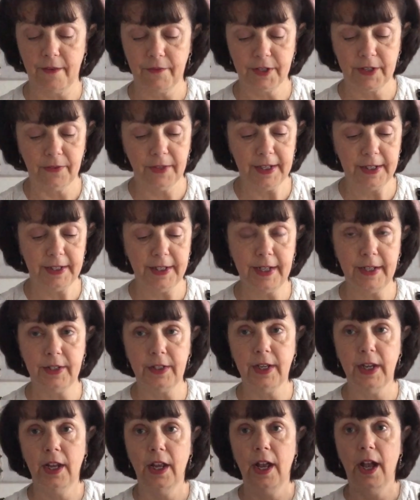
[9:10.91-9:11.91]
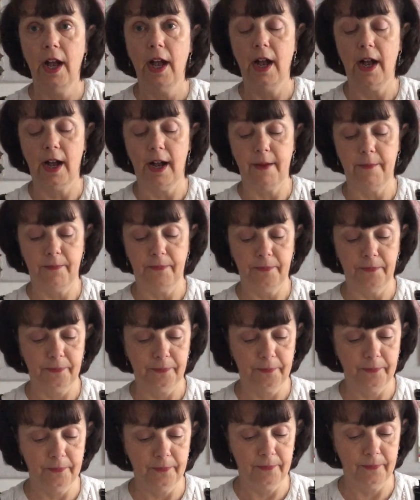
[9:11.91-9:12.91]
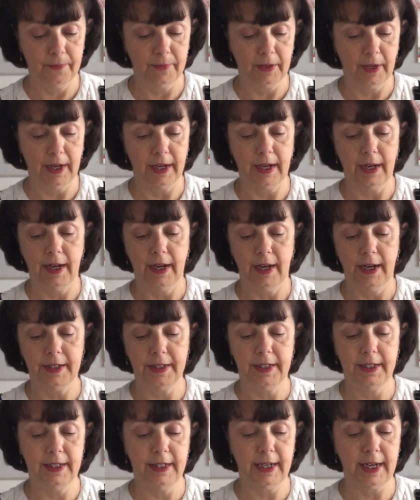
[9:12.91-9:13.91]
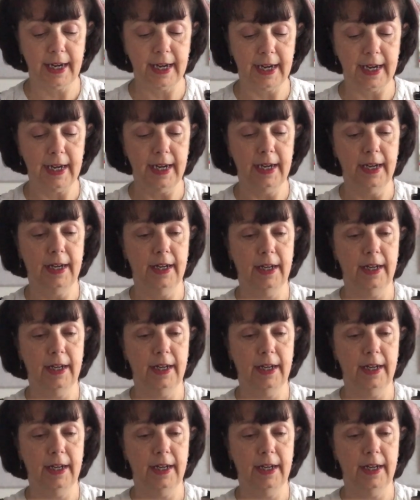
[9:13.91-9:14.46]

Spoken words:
So this is a tea